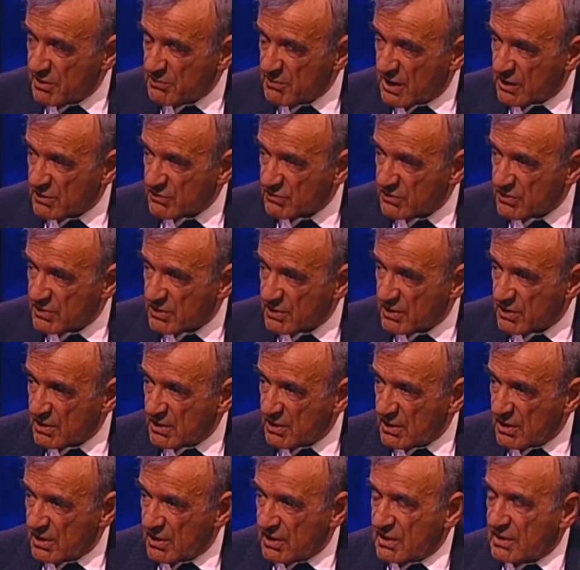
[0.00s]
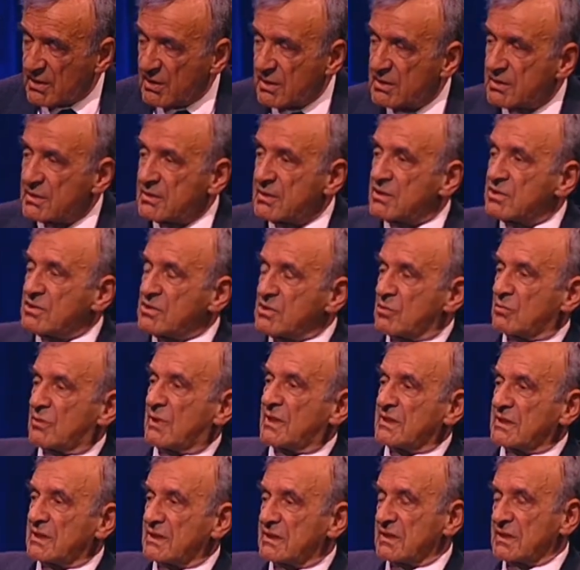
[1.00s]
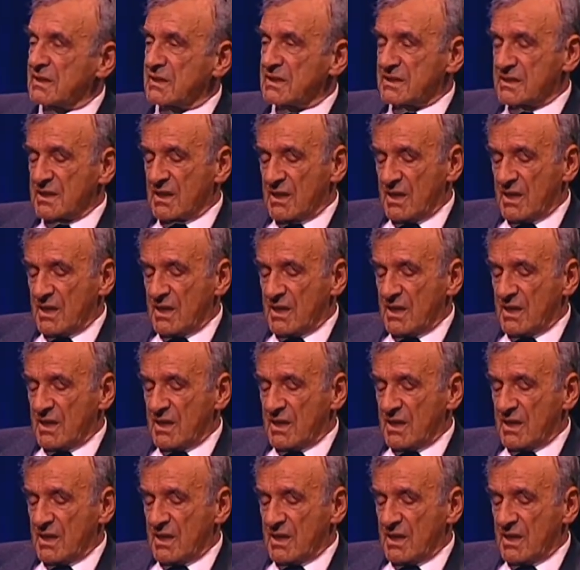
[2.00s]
Mount, in addition to other things.